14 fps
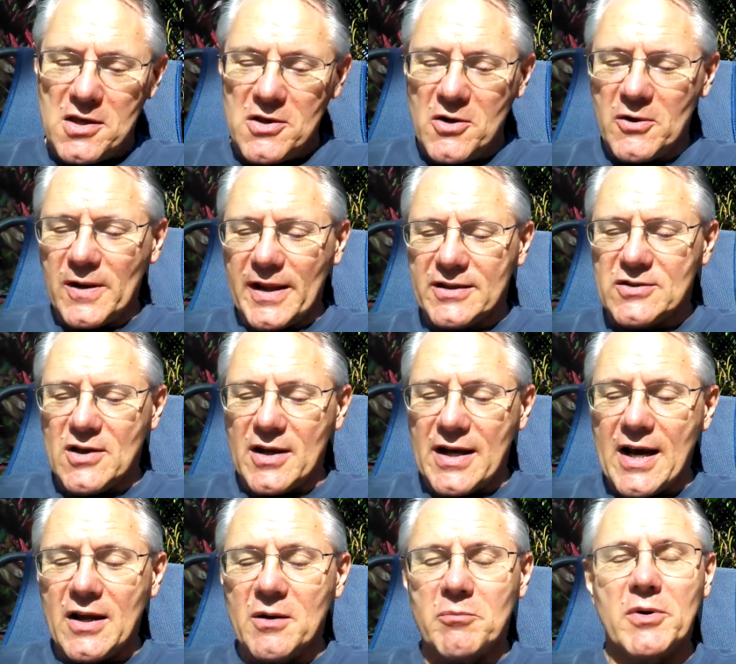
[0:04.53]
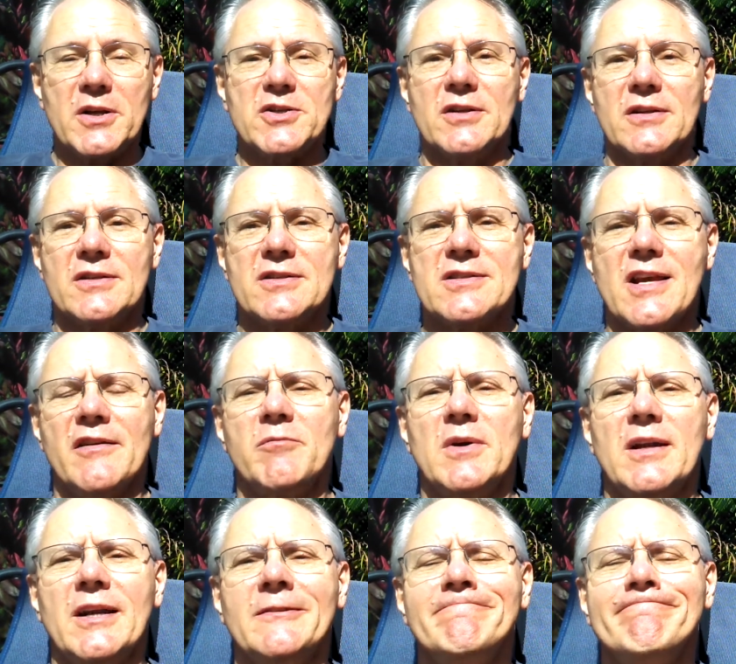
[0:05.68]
You clicked on how to budget and save money.